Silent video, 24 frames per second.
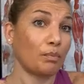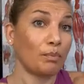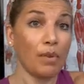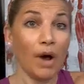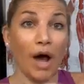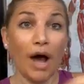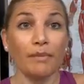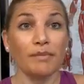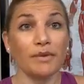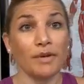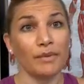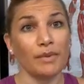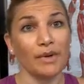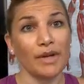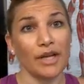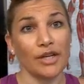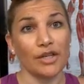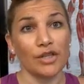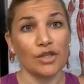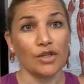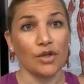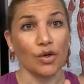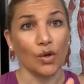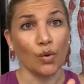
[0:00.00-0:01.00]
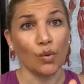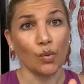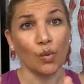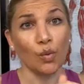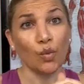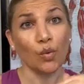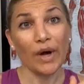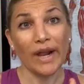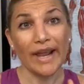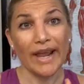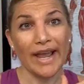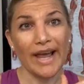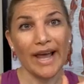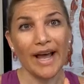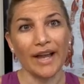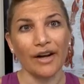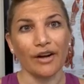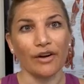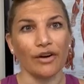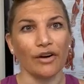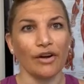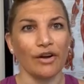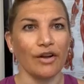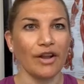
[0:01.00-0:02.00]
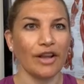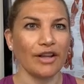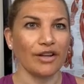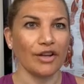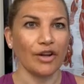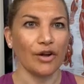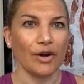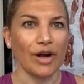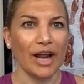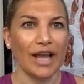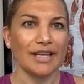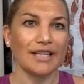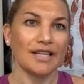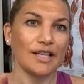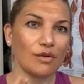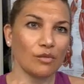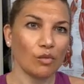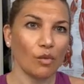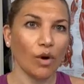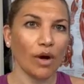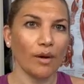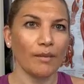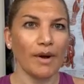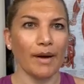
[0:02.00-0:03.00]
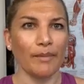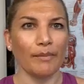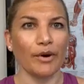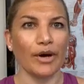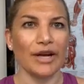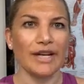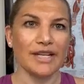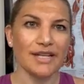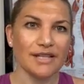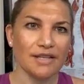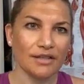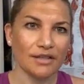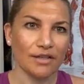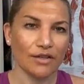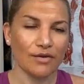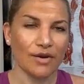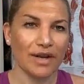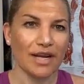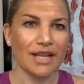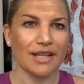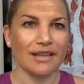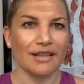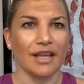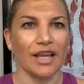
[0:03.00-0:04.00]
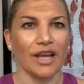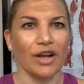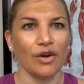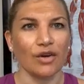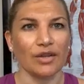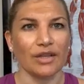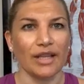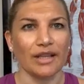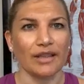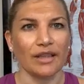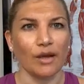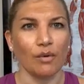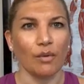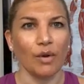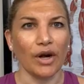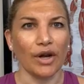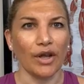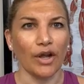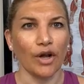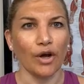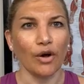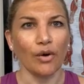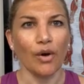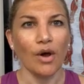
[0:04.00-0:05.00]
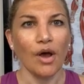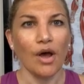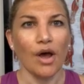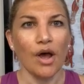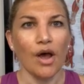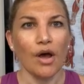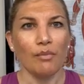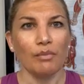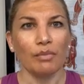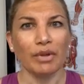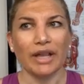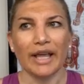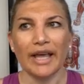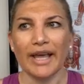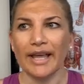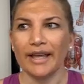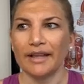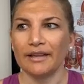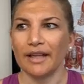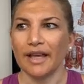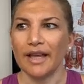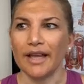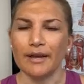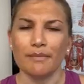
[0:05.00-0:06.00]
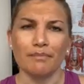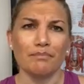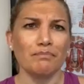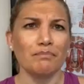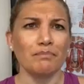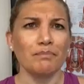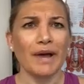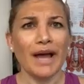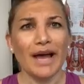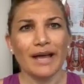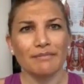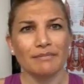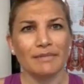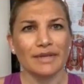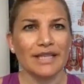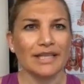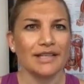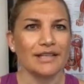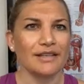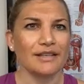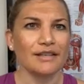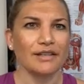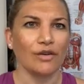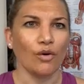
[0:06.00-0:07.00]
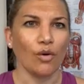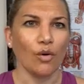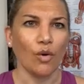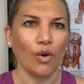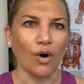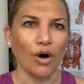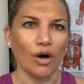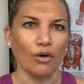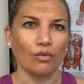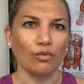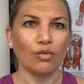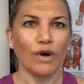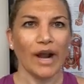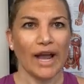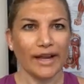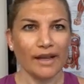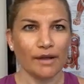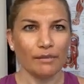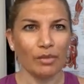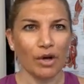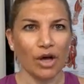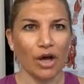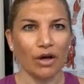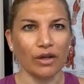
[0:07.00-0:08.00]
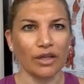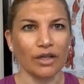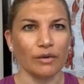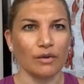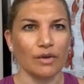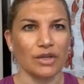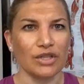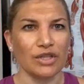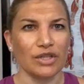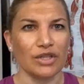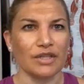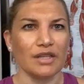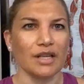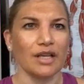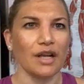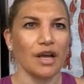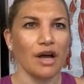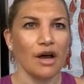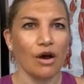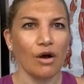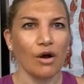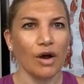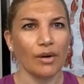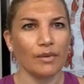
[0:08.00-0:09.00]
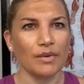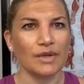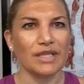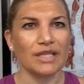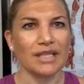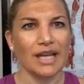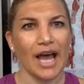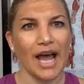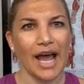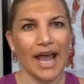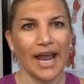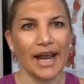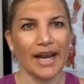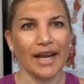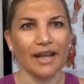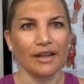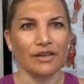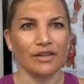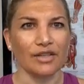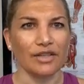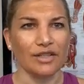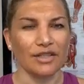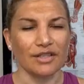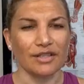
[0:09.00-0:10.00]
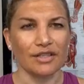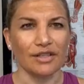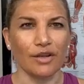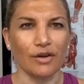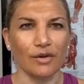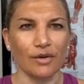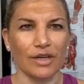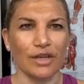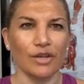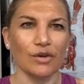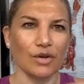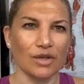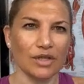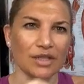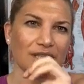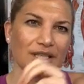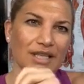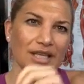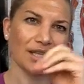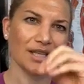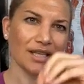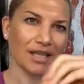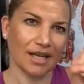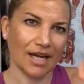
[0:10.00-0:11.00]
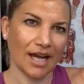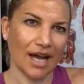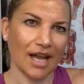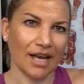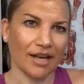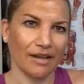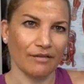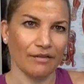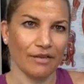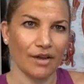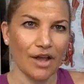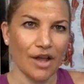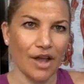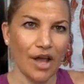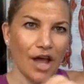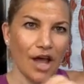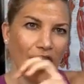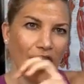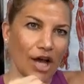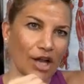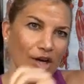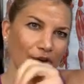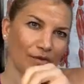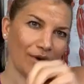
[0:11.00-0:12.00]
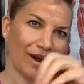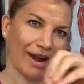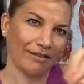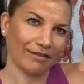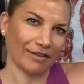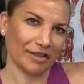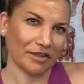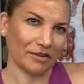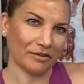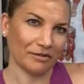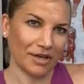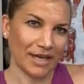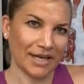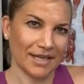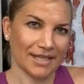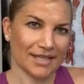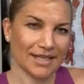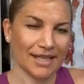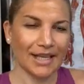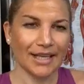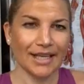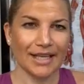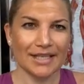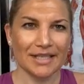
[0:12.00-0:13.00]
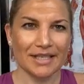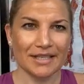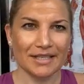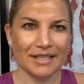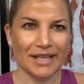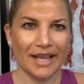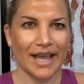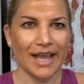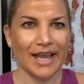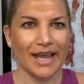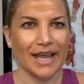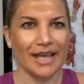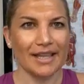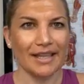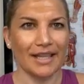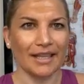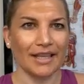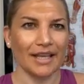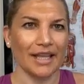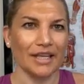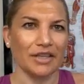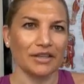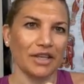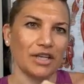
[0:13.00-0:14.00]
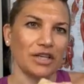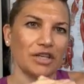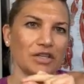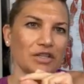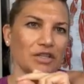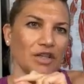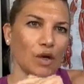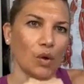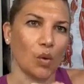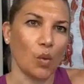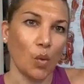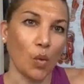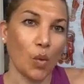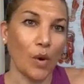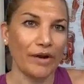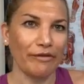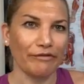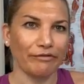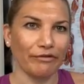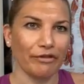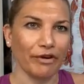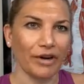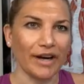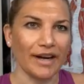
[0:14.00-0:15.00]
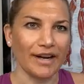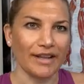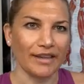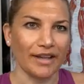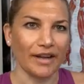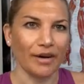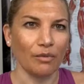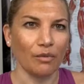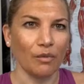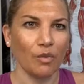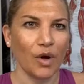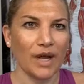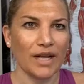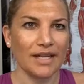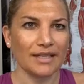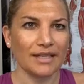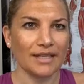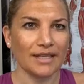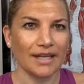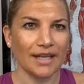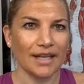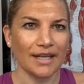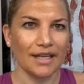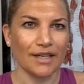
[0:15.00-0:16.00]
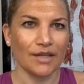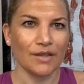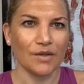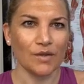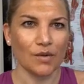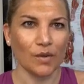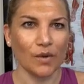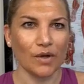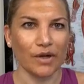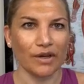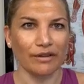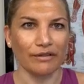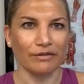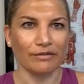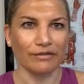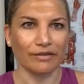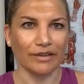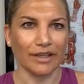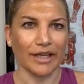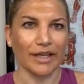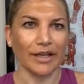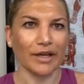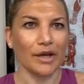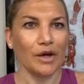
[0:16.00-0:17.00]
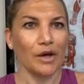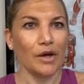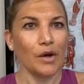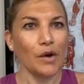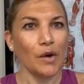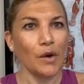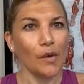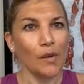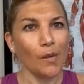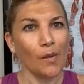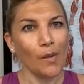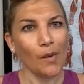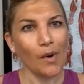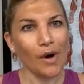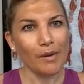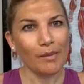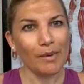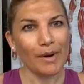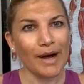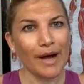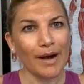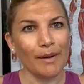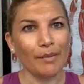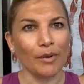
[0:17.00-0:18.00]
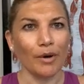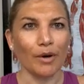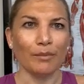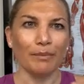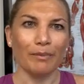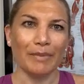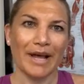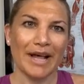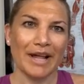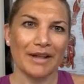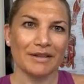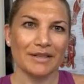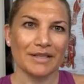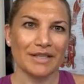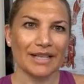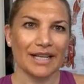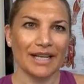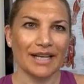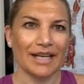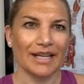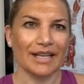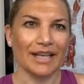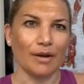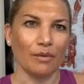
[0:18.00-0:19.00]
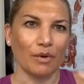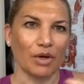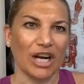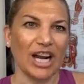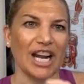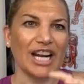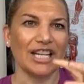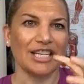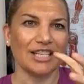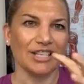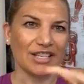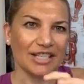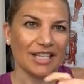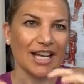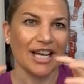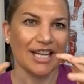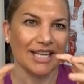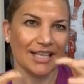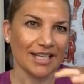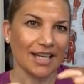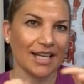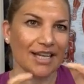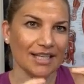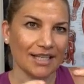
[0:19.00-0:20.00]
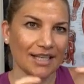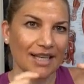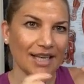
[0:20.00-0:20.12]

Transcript: popped up and I just like ran, or and I didn't warm up, or I didn't do anything, or like they want to go play like badminton or racquetball, and it was just like, oh, I was tight, and I just and you could see the kind of unraveling thread, as I like to say, and then like they just like went for it, and there wasn't any sort of like warm up or balancing, and they were kind of just tight.